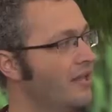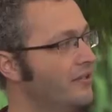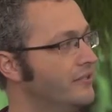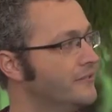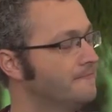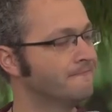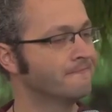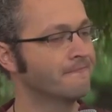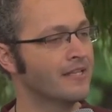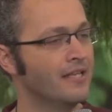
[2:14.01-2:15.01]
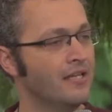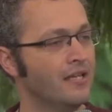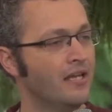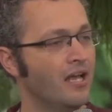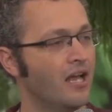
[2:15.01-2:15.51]
others.
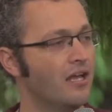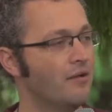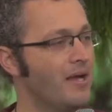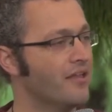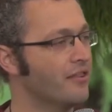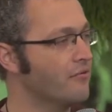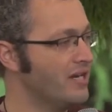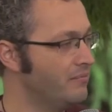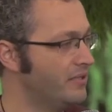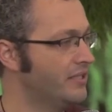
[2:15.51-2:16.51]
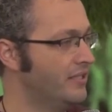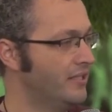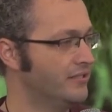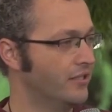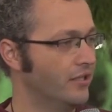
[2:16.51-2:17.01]
About three billion
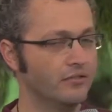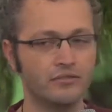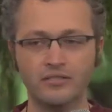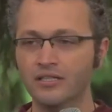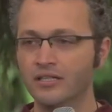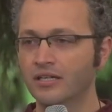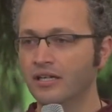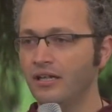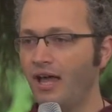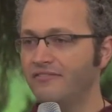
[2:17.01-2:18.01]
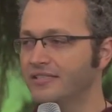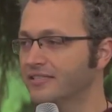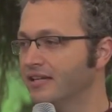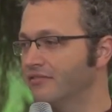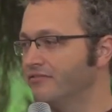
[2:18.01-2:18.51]
years ago, life
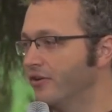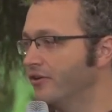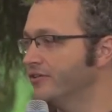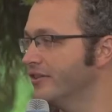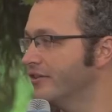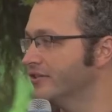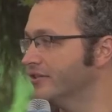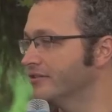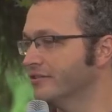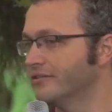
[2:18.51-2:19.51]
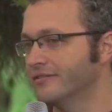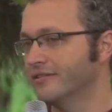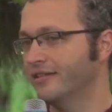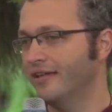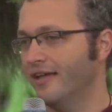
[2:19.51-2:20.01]
discovered photosynthesis.
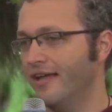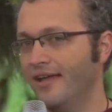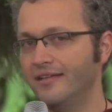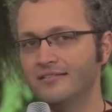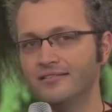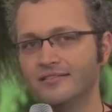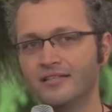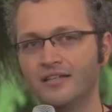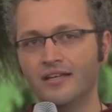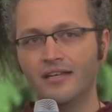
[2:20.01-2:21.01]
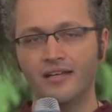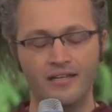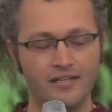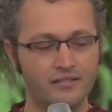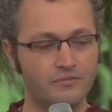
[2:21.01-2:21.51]
And,
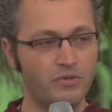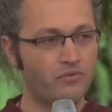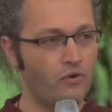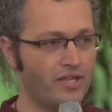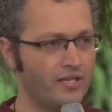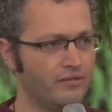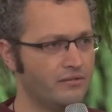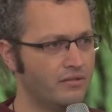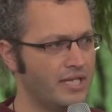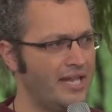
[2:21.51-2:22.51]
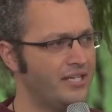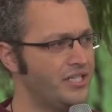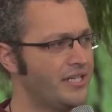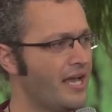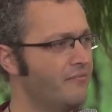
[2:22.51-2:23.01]
and before then,
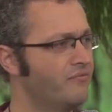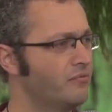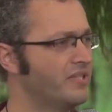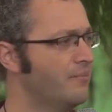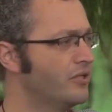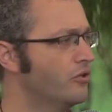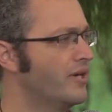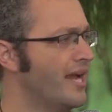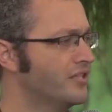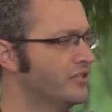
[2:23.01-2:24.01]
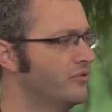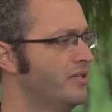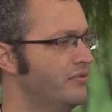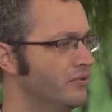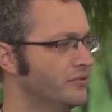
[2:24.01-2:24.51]
energy came from chemical reactions with
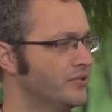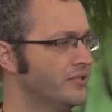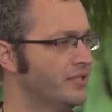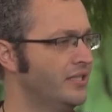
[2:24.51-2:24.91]
minerals.